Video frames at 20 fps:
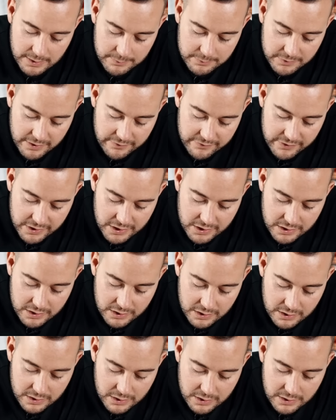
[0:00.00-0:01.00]
And I'm loving it.
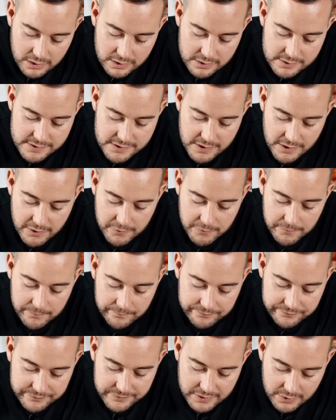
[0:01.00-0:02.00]

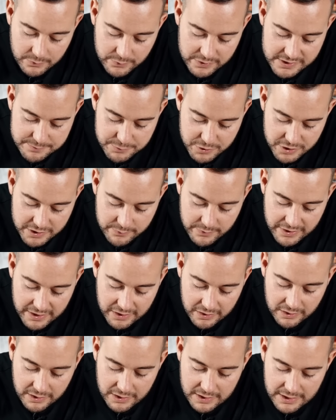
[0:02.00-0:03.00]
So it weeds pretty
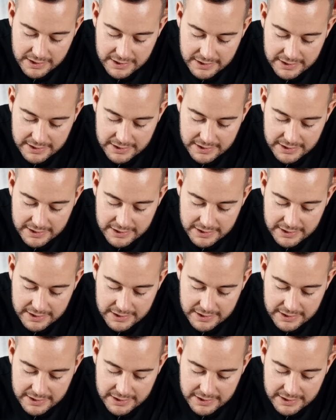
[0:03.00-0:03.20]
well.